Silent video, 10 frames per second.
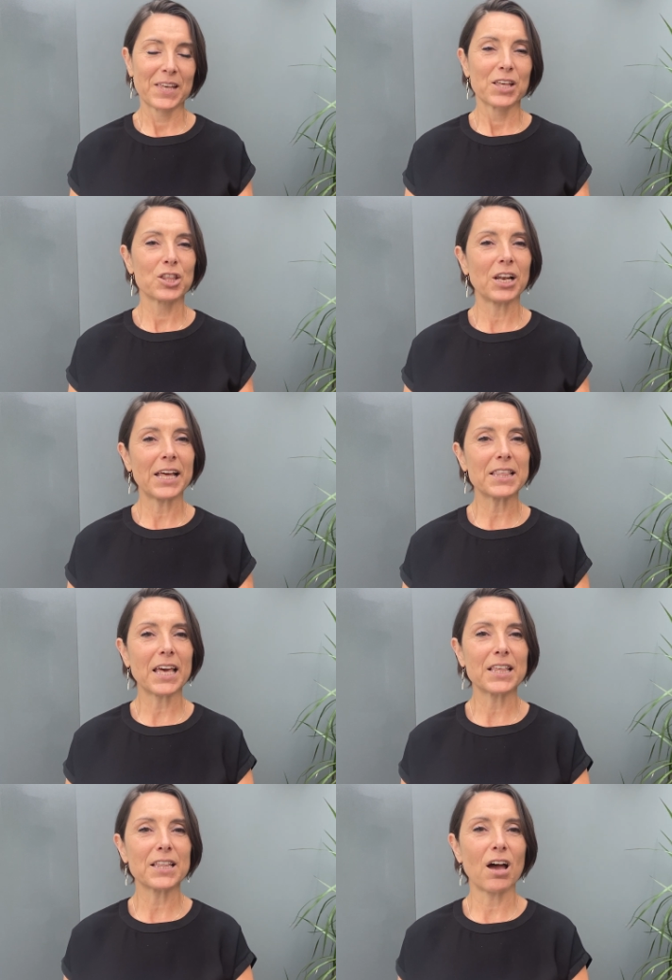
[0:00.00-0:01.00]
So let's
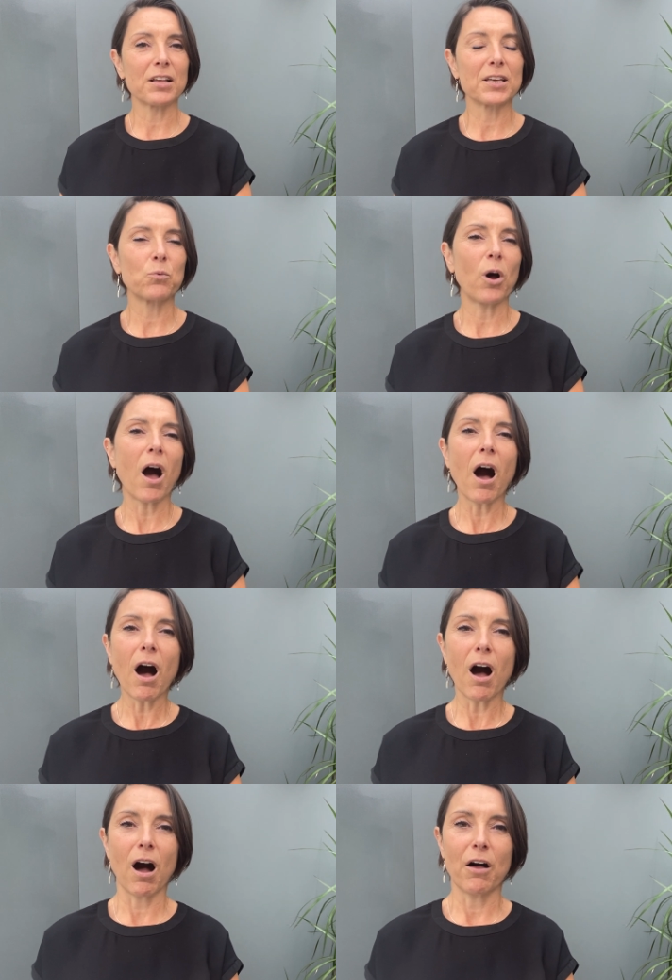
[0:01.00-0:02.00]
get started. What
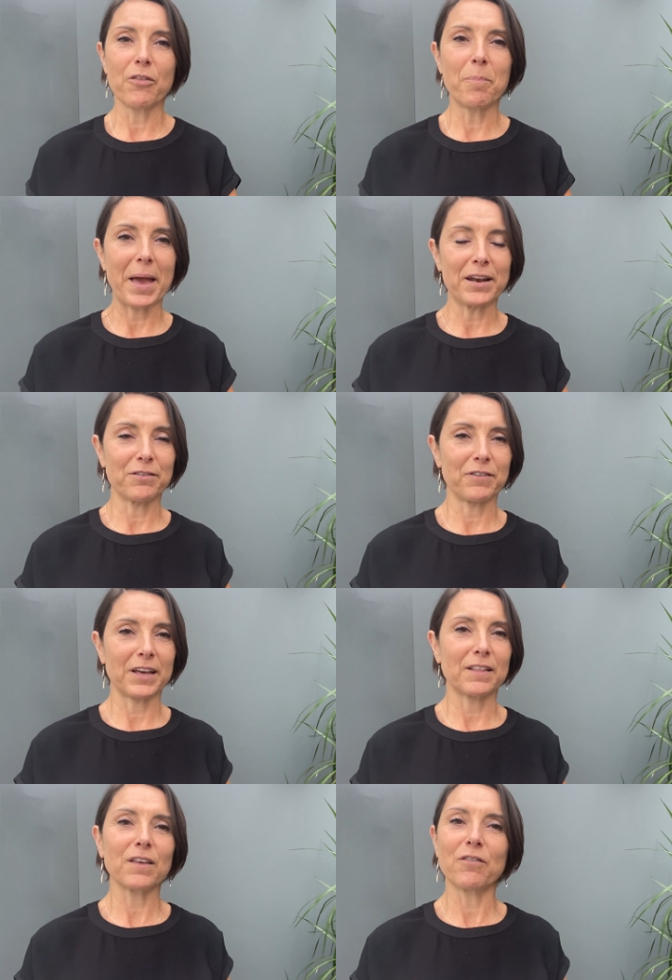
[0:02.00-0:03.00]
are the
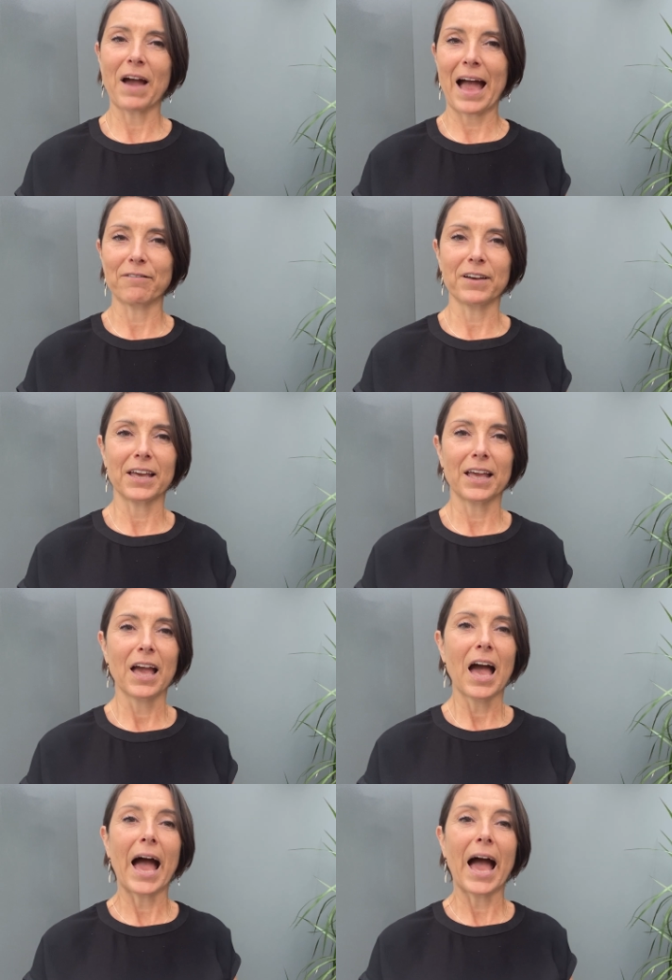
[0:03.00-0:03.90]
benefits of having